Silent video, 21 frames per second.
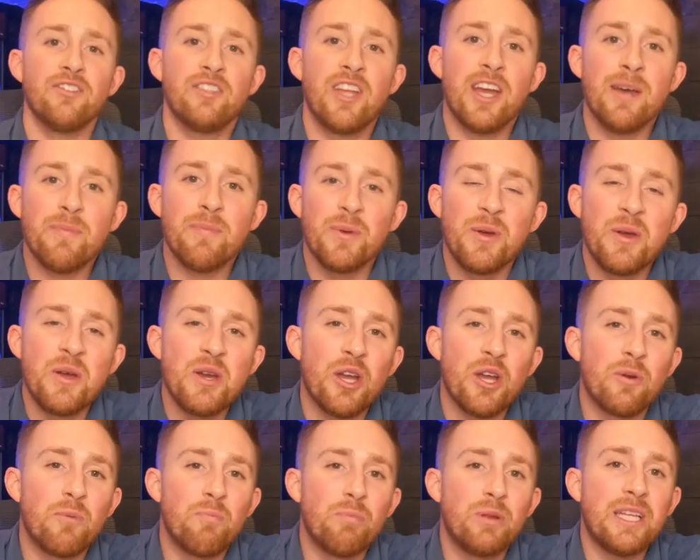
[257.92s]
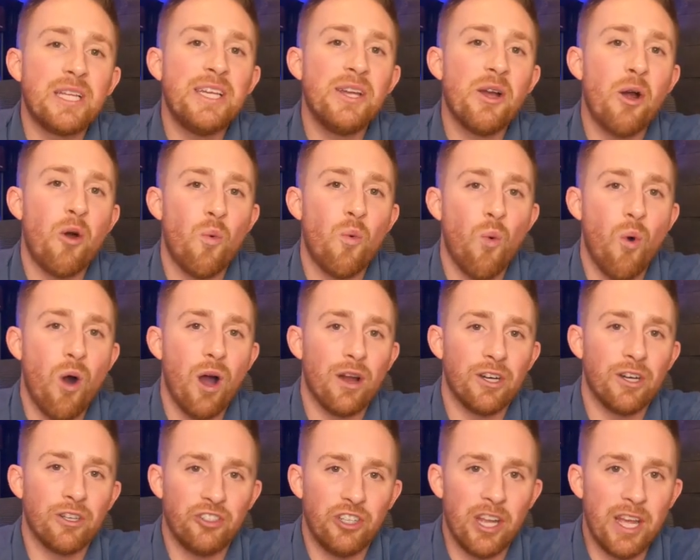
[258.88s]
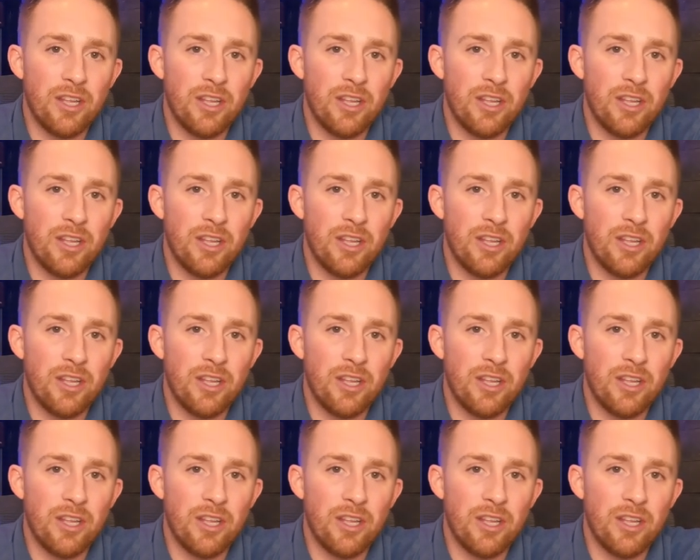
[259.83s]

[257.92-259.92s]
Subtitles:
Next step, complete a water